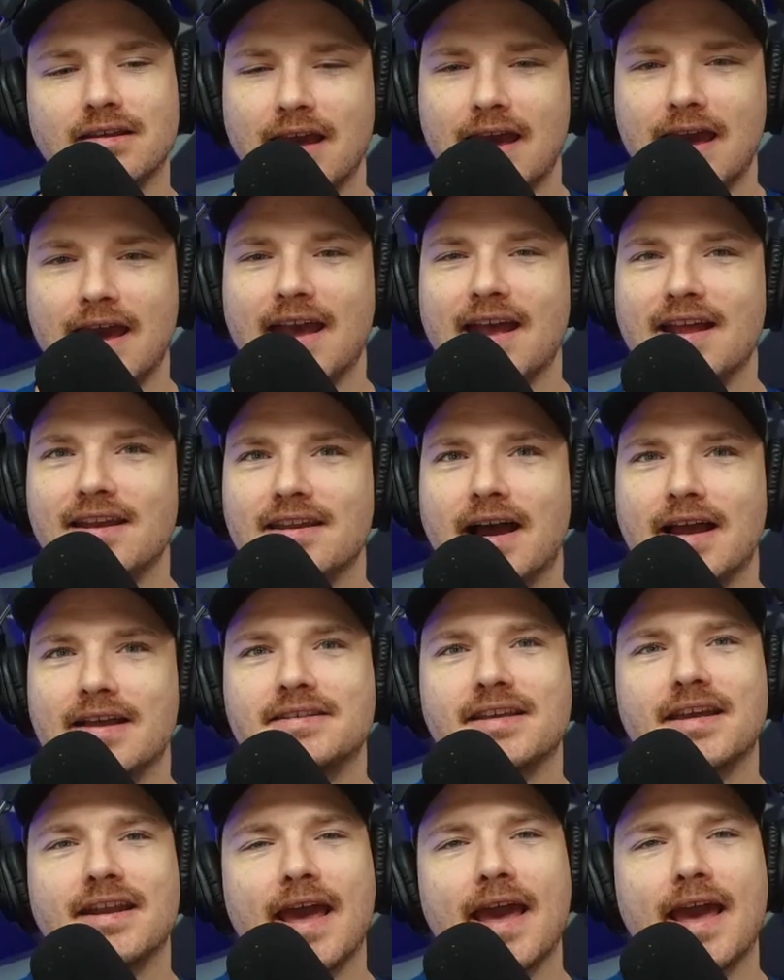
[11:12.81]
and I
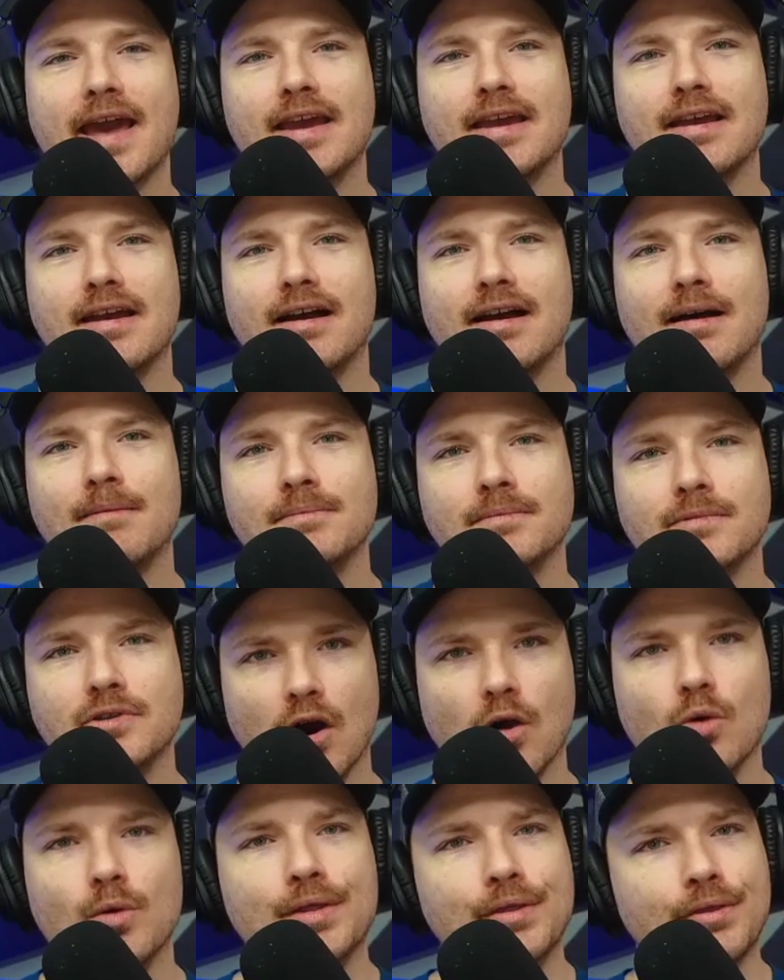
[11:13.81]
said, Hey, I'm
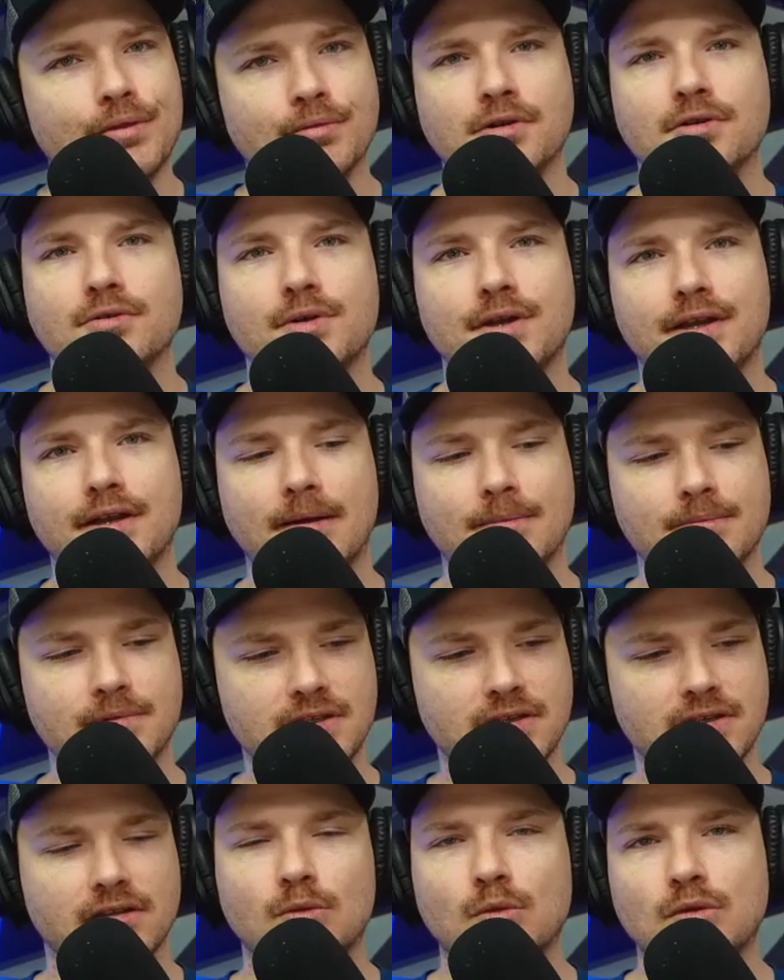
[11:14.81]
going through it. I'm
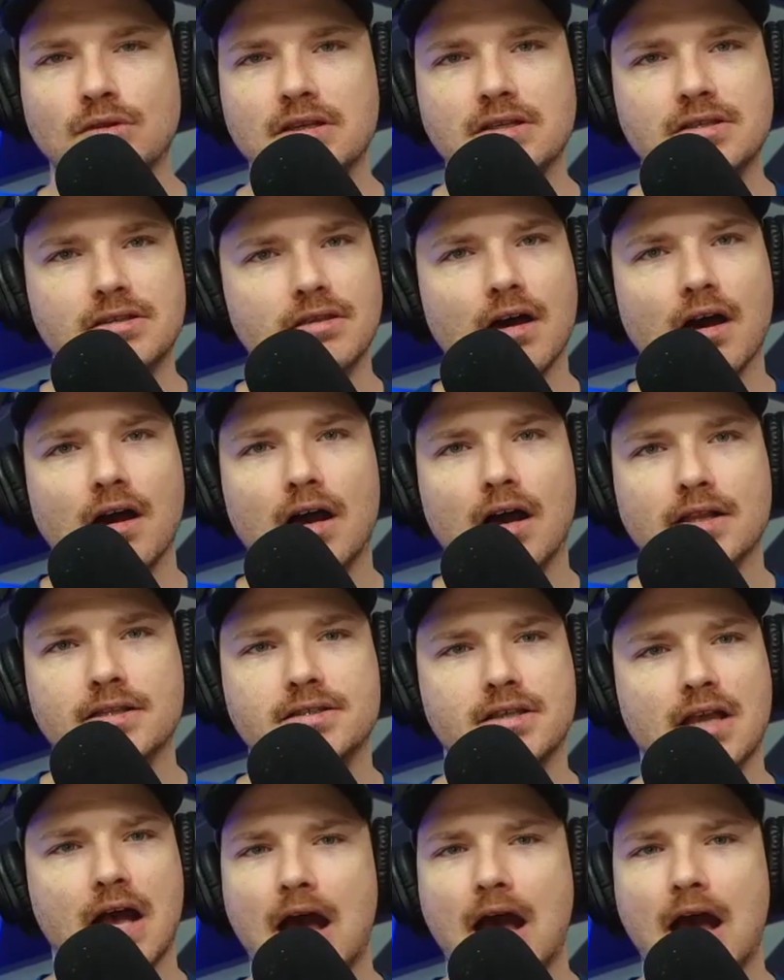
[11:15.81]
dealing with these thoughts.